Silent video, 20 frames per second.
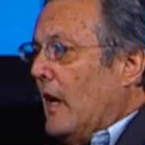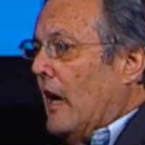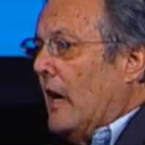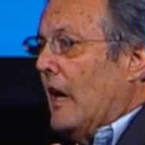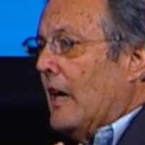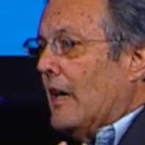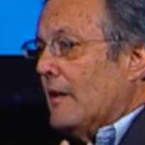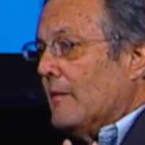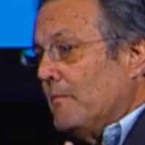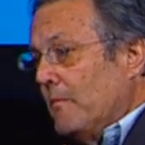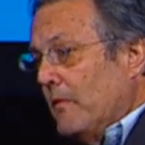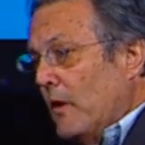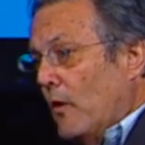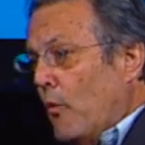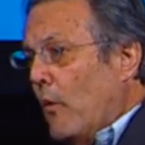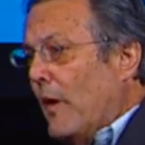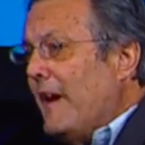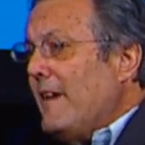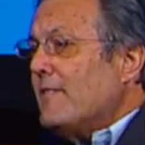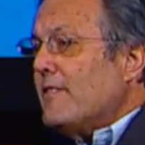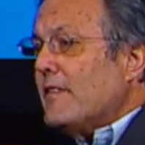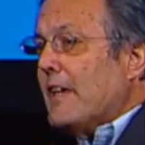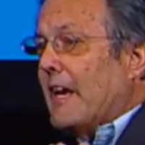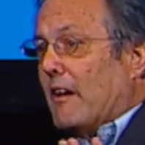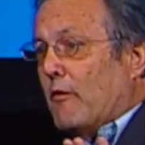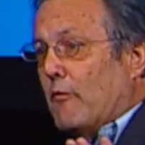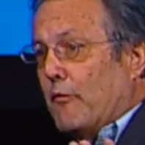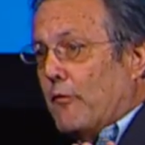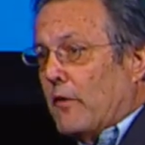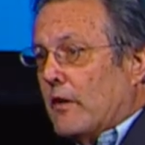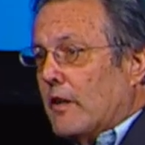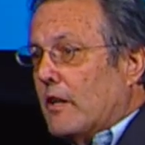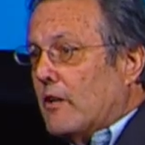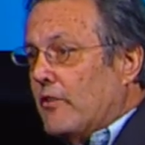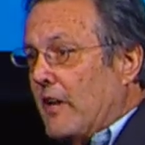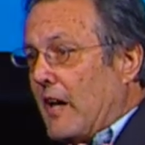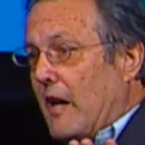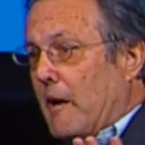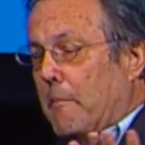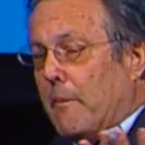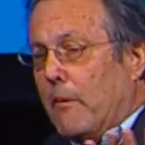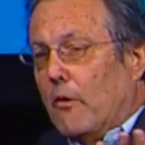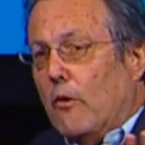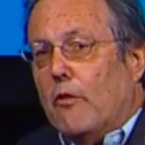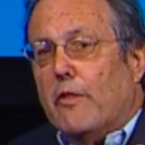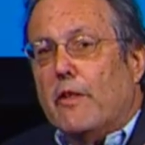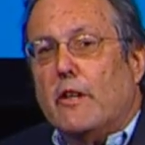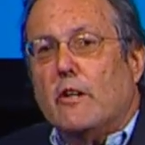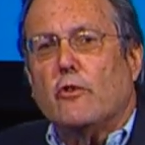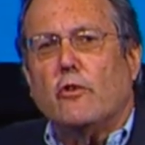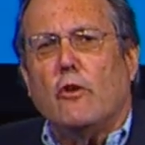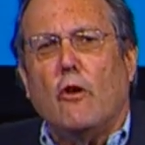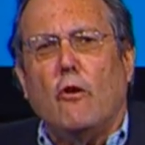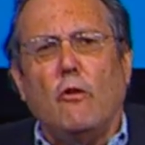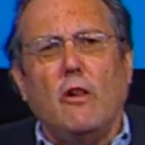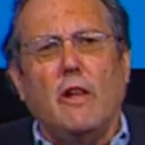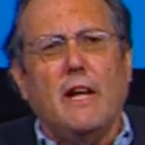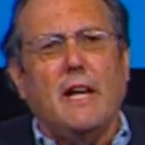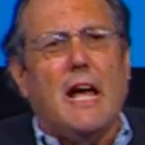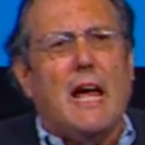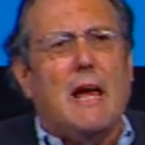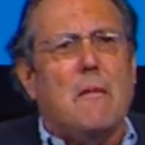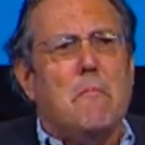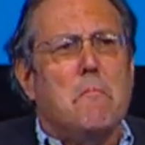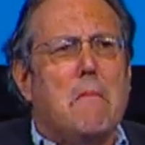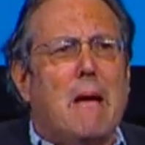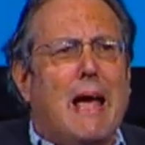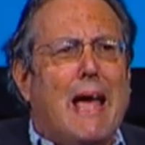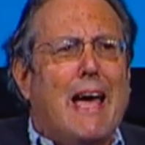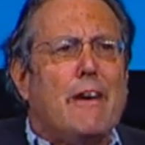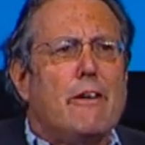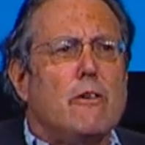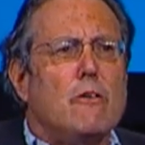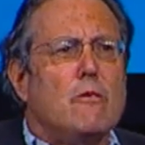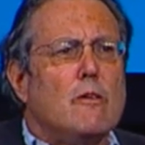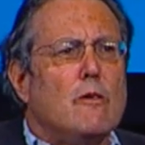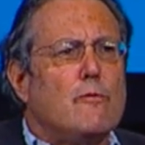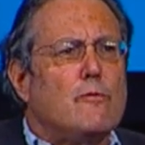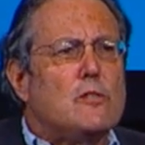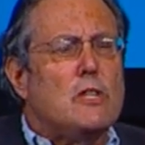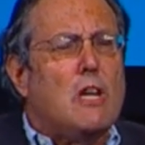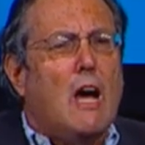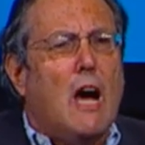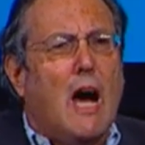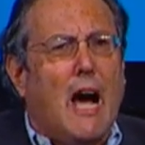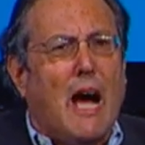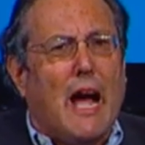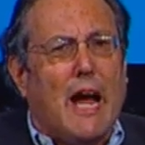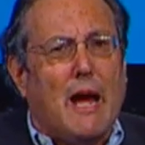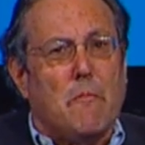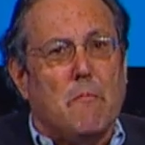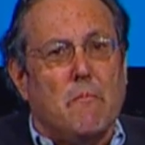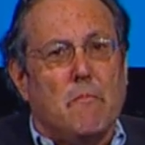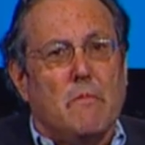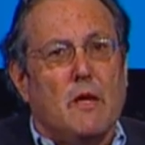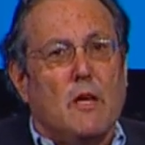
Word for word: Um, we think, for example, that it's only a matter of time